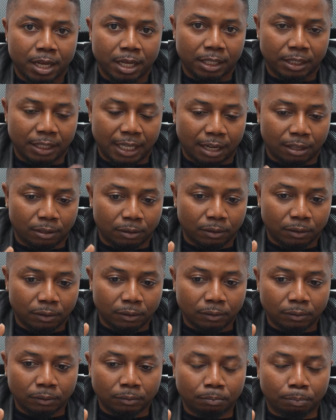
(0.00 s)
Now,
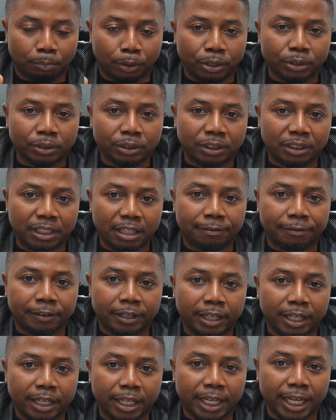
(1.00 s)
bonds
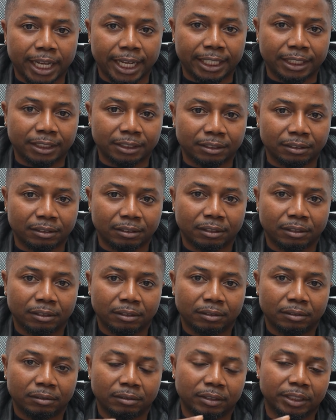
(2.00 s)
differ in
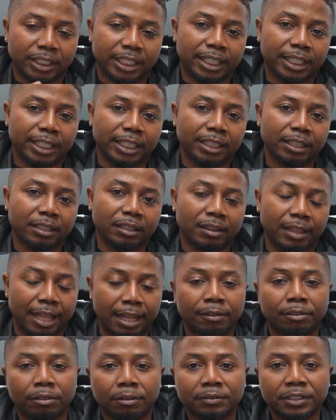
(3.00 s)
the
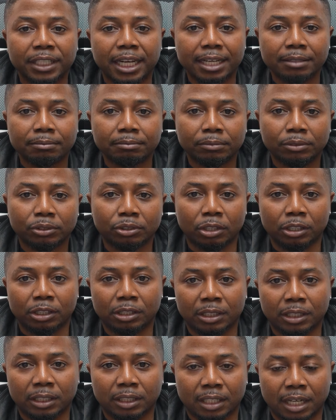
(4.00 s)
length of time. So you
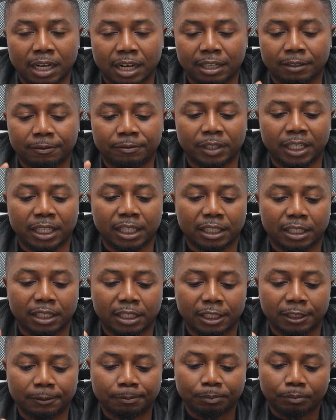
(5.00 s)
can get like
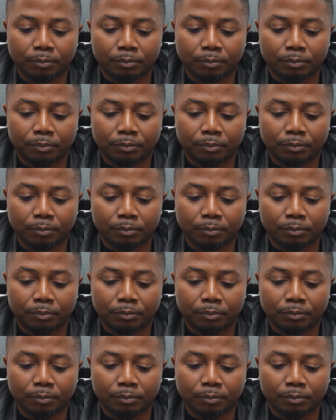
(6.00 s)
a